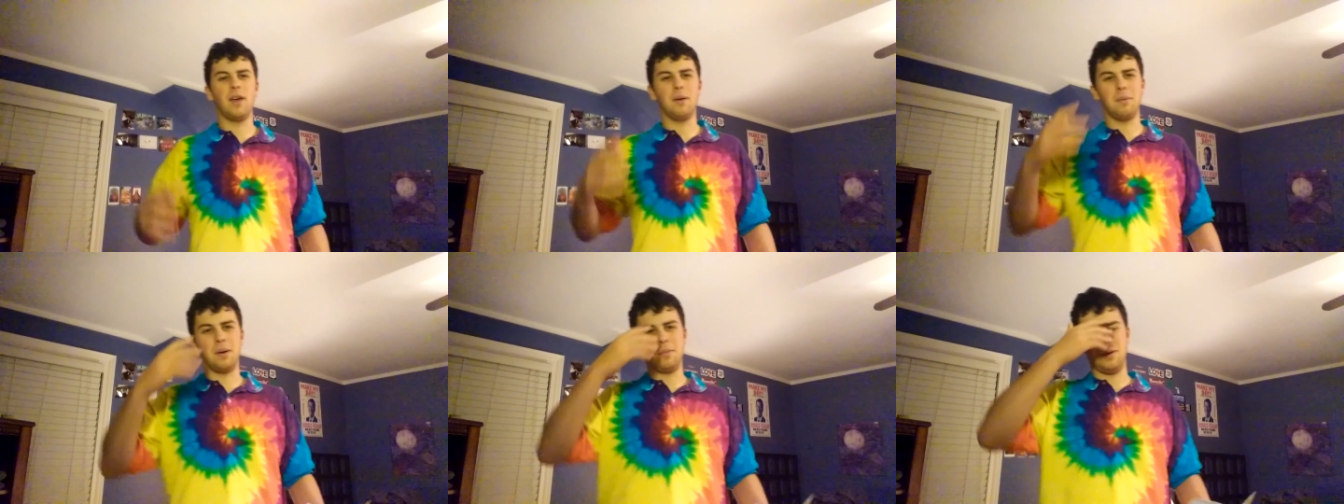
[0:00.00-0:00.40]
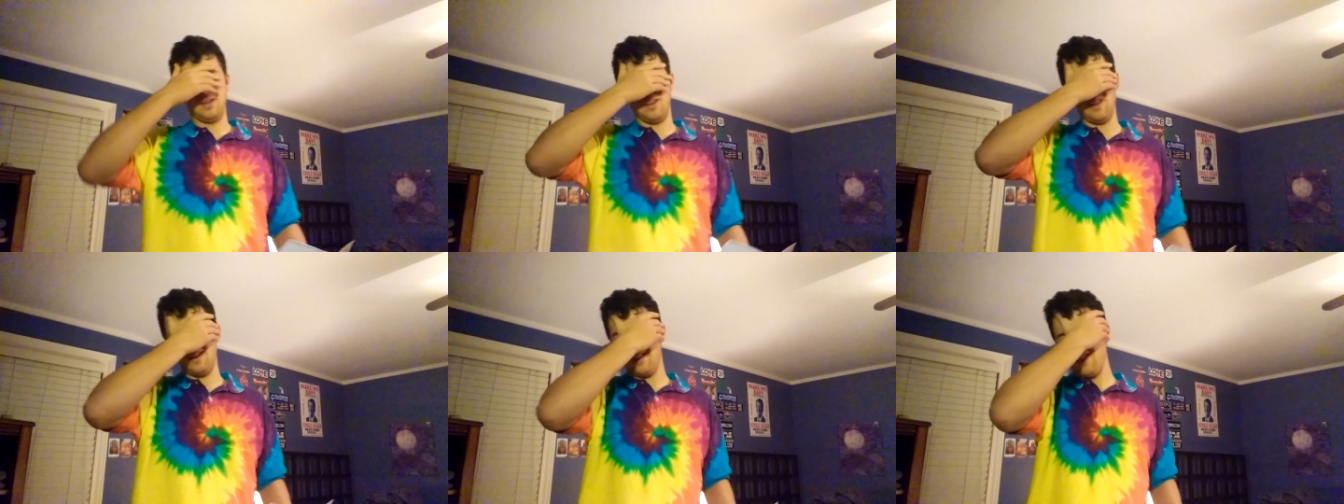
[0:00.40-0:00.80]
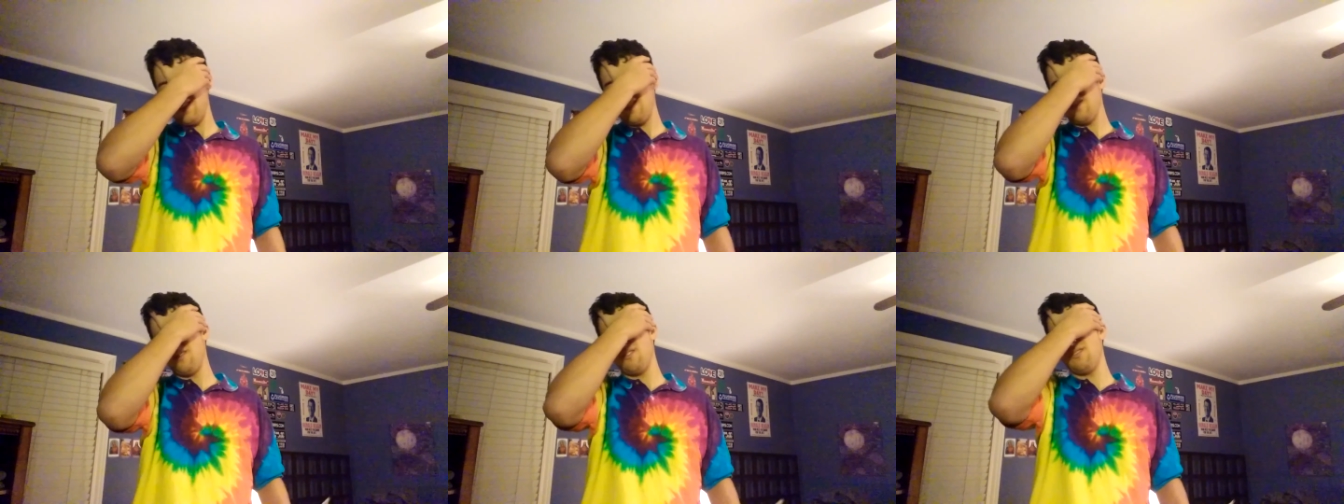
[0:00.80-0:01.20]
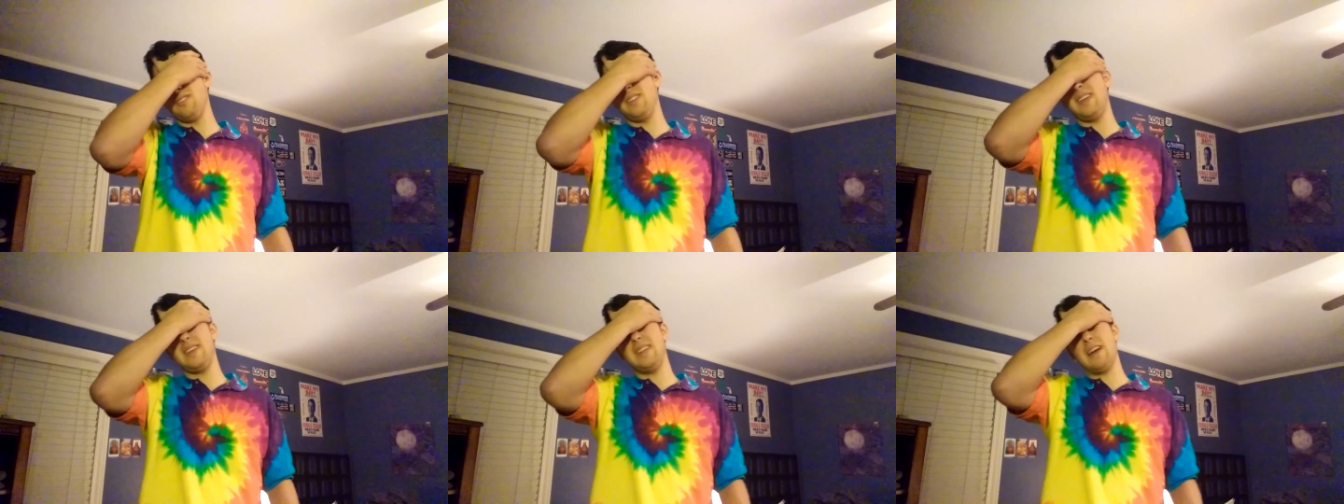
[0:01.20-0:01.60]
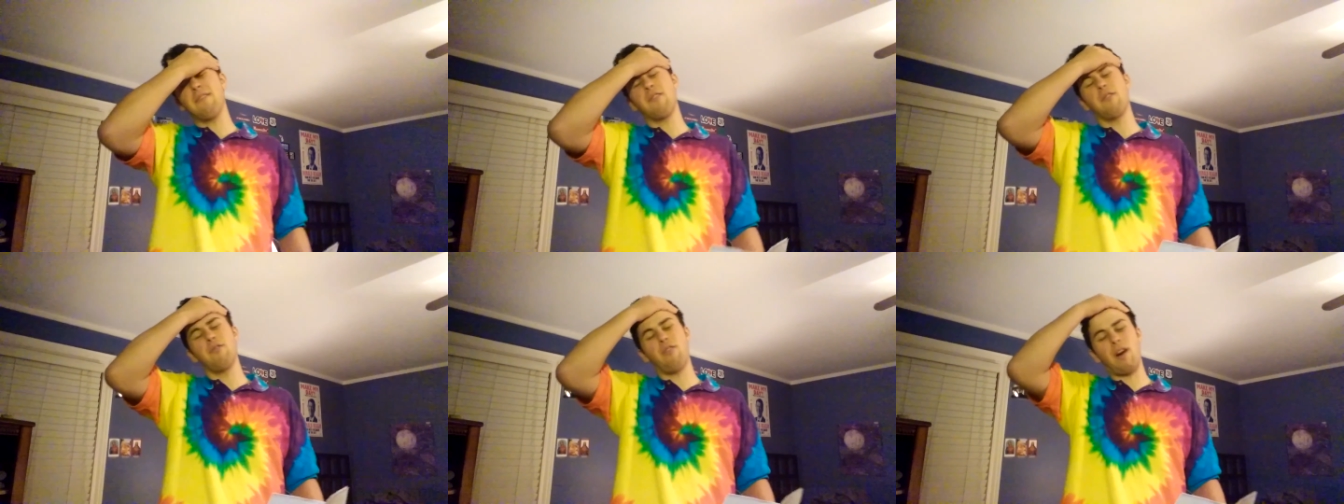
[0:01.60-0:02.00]
I, I mean, they're just, they
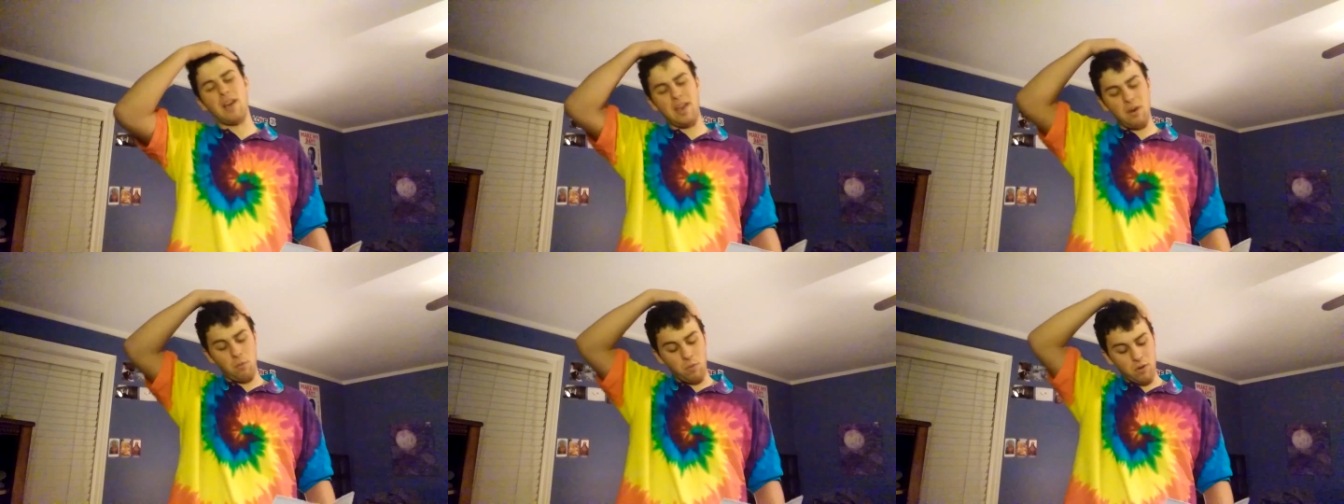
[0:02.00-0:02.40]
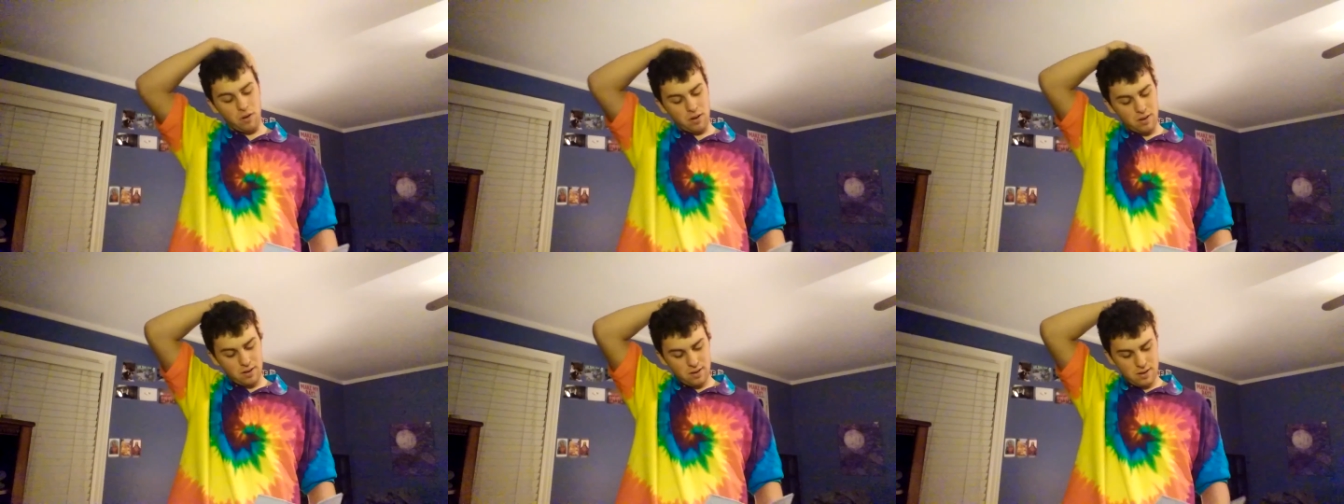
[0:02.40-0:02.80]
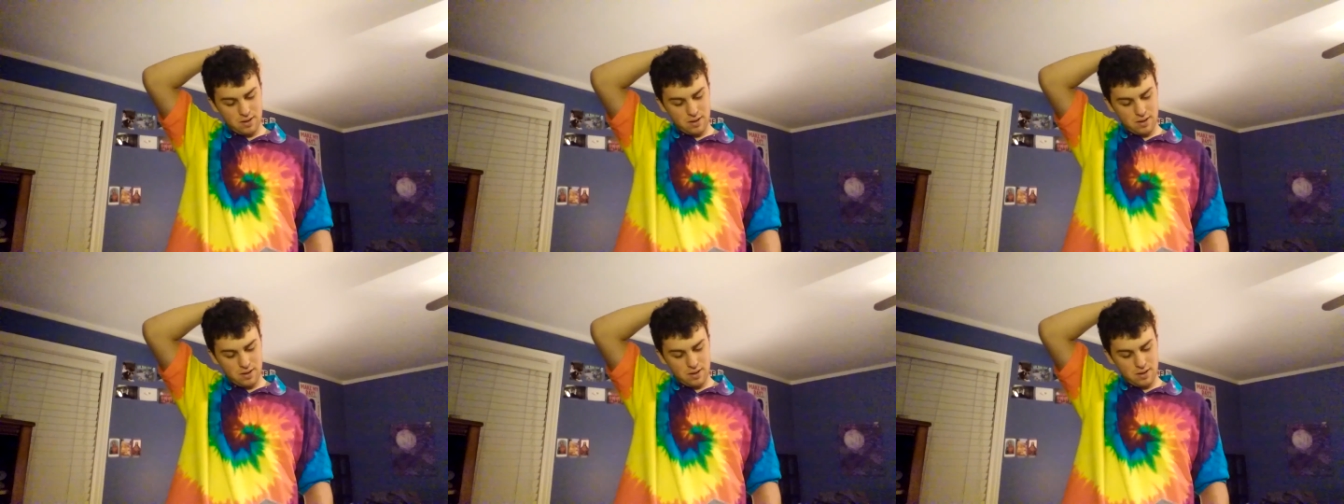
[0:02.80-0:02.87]
never fucking work.